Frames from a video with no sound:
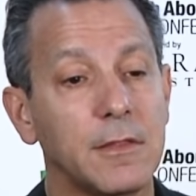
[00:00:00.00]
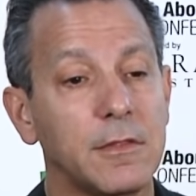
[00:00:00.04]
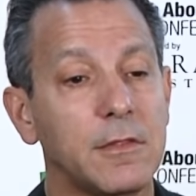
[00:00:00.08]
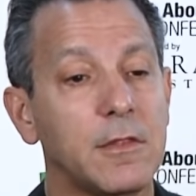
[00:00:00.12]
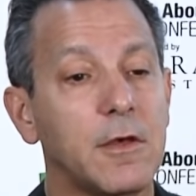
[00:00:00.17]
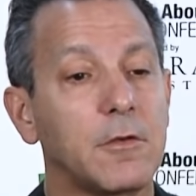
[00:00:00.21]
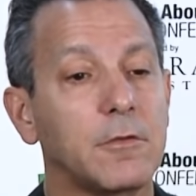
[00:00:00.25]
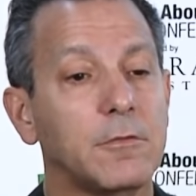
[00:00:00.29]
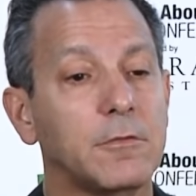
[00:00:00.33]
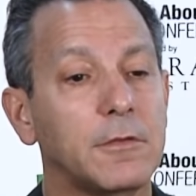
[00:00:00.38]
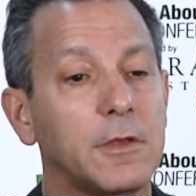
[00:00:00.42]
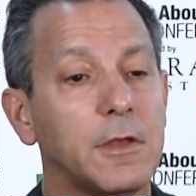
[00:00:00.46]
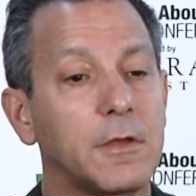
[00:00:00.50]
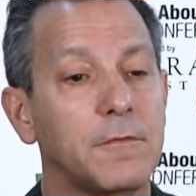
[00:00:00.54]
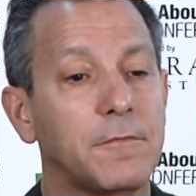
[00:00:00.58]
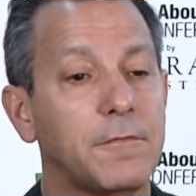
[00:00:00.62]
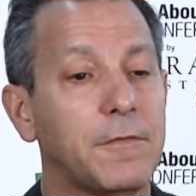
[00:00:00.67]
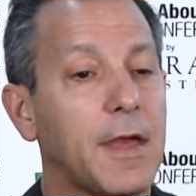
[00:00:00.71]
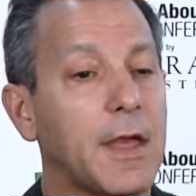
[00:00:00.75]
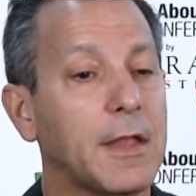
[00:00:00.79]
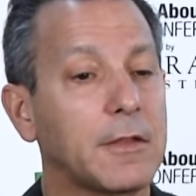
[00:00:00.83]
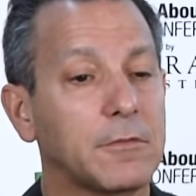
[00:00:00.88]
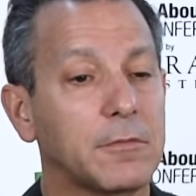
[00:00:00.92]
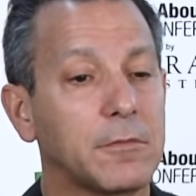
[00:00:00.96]
Those
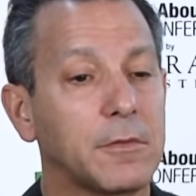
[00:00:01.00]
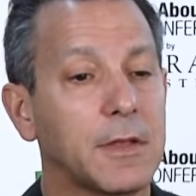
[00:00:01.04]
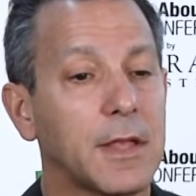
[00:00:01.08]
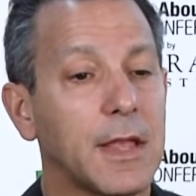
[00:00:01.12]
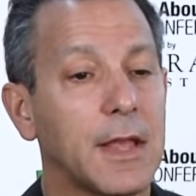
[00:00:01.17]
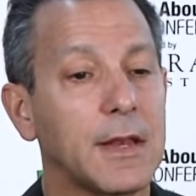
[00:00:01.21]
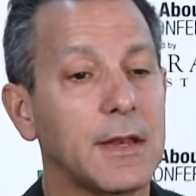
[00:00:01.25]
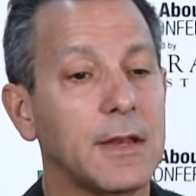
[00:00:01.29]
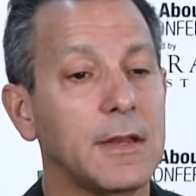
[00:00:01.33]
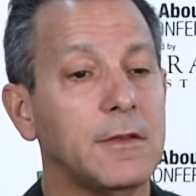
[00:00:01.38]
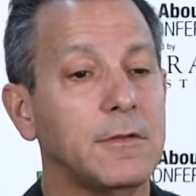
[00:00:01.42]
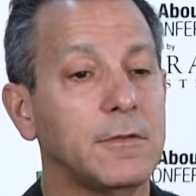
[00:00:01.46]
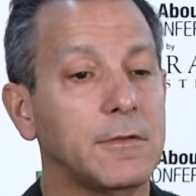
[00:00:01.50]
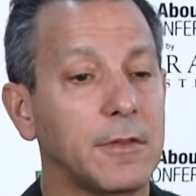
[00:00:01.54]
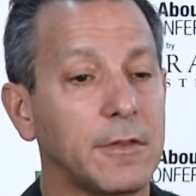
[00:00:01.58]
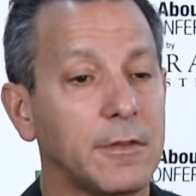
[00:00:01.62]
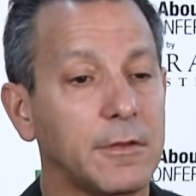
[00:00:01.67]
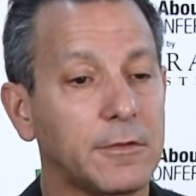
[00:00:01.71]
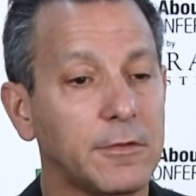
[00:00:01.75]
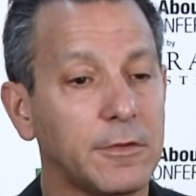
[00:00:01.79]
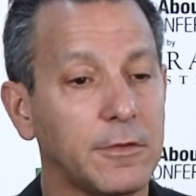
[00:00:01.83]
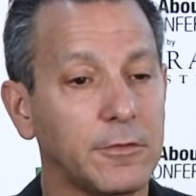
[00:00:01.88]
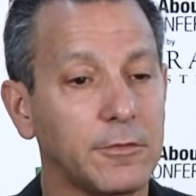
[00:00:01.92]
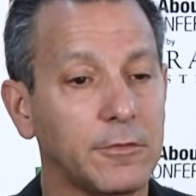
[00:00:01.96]
fats will get into
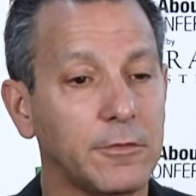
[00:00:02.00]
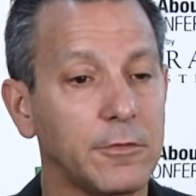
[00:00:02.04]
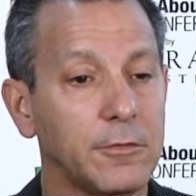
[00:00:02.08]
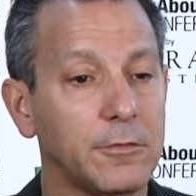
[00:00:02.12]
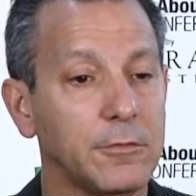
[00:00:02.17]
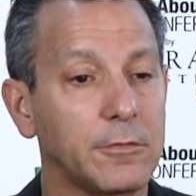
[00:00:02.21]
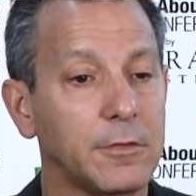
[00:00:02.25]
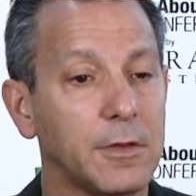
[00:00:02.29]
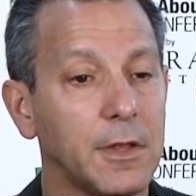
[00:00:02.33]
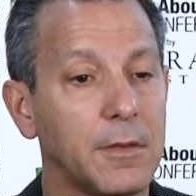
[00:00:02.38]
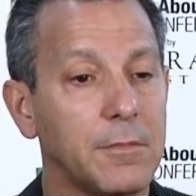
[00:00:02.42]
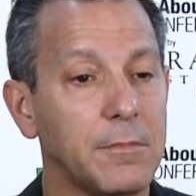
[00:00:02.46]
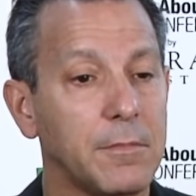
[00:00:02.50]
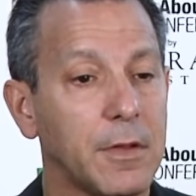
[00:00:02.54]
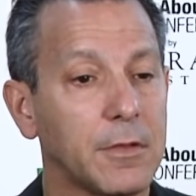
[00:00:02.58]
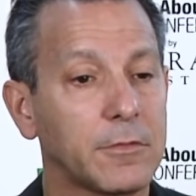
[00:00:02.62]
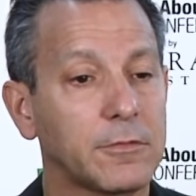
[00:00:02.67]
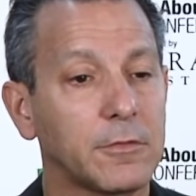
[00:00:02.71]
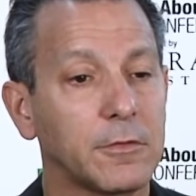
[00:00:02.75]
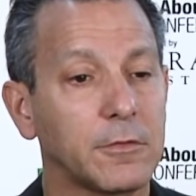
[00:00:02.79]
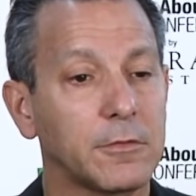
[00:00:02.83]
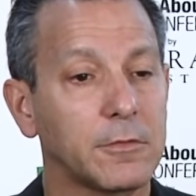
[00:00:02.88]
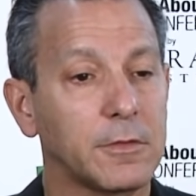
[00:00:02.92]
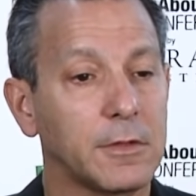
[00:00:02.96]
the tissues,
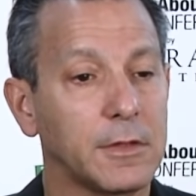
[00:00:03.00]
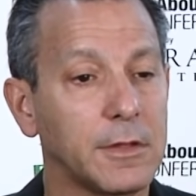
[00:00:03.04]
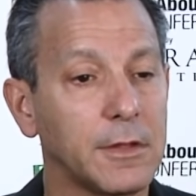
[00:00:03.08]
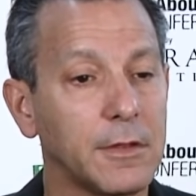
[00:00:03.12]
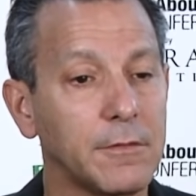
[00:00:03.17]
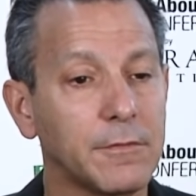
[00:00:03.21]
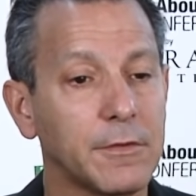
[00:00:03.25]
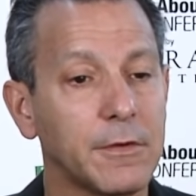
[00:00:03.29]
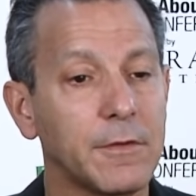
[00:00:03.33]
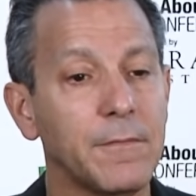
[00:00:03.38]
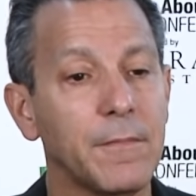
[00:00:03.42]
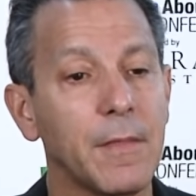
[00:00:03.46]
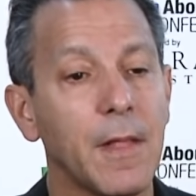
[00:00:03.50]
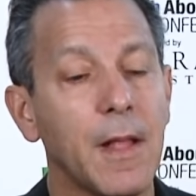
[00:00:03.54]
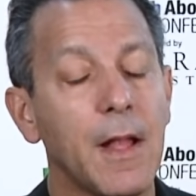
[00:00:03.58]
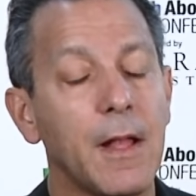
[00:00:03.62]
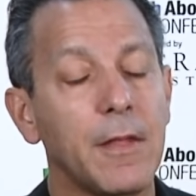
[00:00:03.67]
muscles, and liver.